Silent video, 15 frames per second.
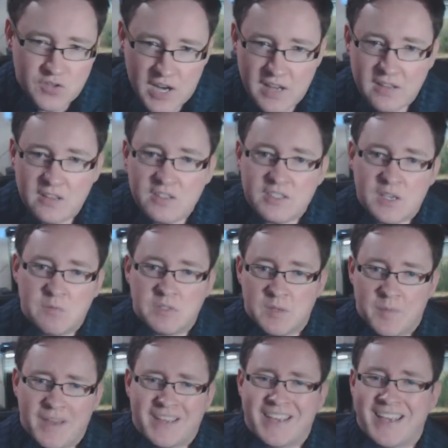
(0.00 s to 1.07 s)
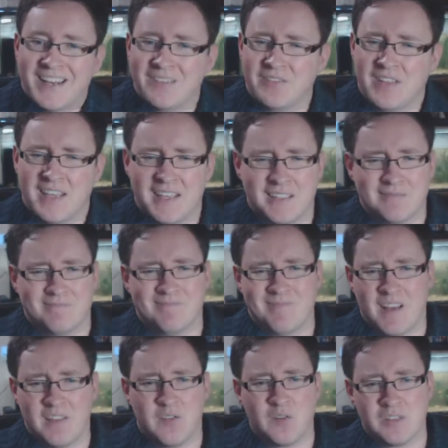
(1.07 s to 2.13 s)
trailers, I was a bit kind of like,
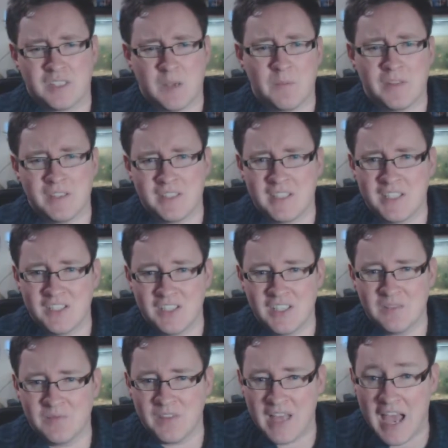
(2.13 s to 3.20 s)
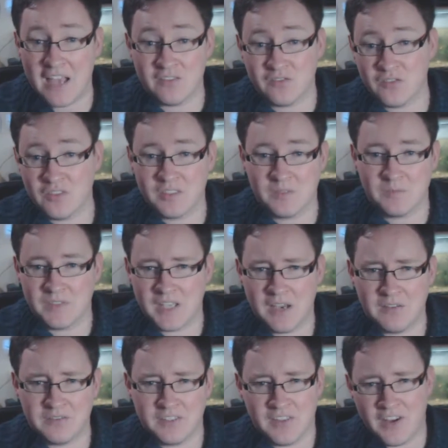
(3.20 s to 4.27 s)
I thought some of the CG for the astronauts
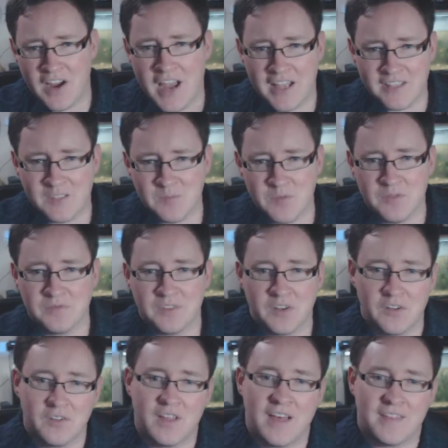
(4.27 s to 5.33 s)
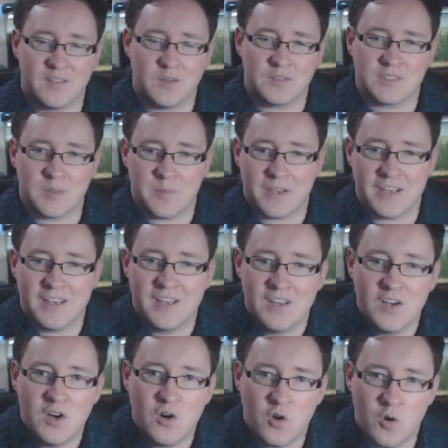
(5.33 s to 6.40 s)
themselves, like their hands moving and all that, they looked a bit
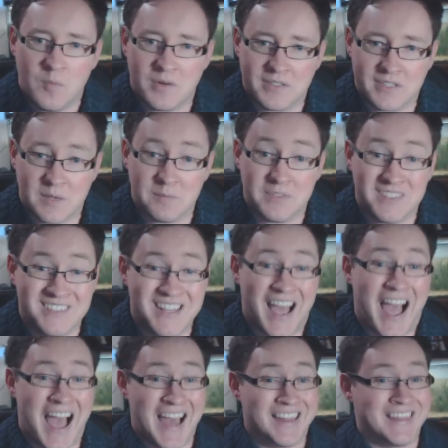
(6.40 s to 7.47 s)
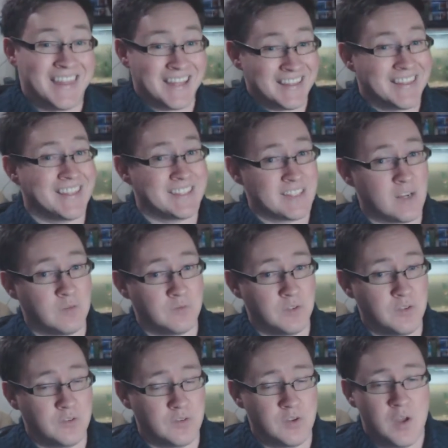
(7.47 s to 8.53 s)
Homer Simpson. I think they still
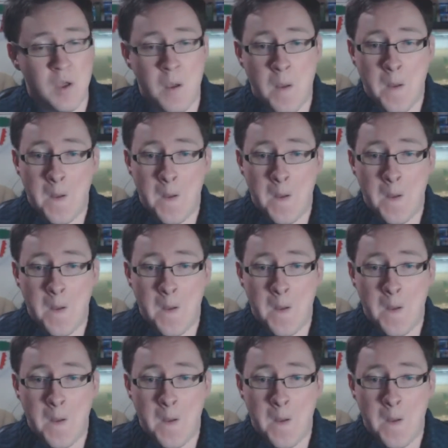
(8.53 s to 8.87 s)
do,